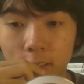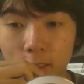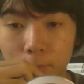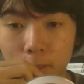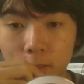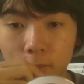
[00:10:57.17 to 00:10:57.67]

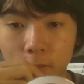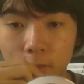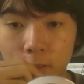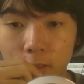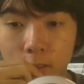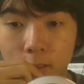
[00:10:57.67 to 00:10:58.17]
Let me turn this
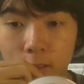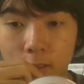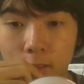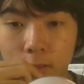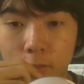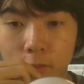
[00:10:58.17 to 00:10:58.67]
on.
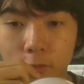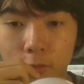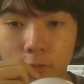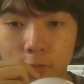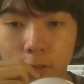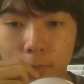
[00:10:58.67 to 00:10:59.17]
Where's
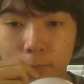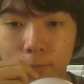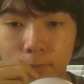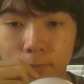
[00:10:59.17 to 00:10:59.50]
Google Chrome?